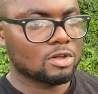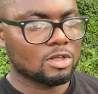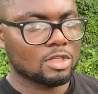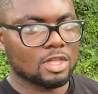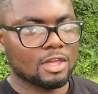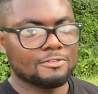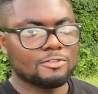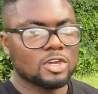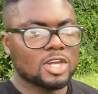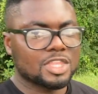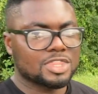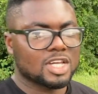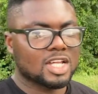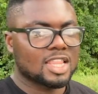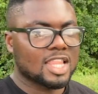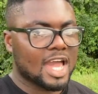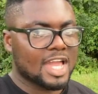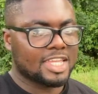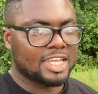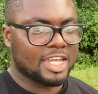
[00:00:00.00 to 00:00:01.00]
if you get the
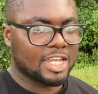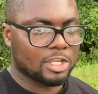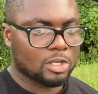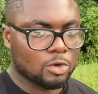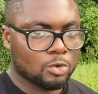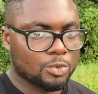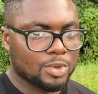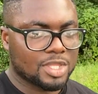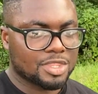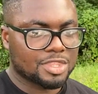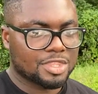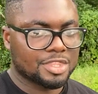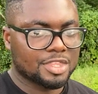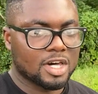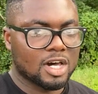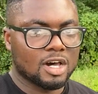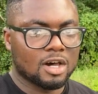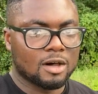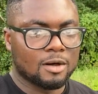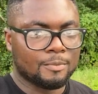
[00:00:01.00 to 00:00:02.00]
Gladiator with the
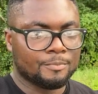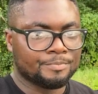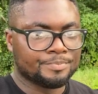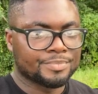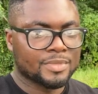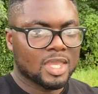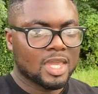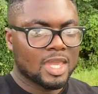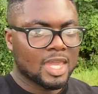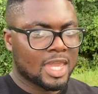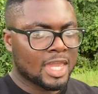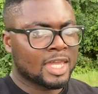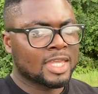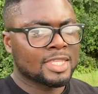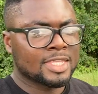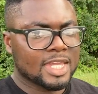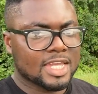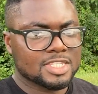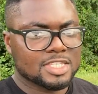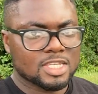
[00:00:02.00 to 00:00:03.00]
um,
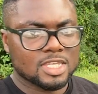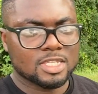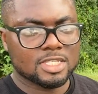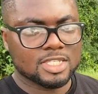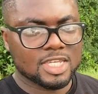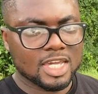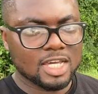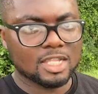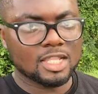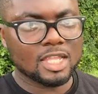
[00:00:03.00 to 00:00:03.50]
incandescent tail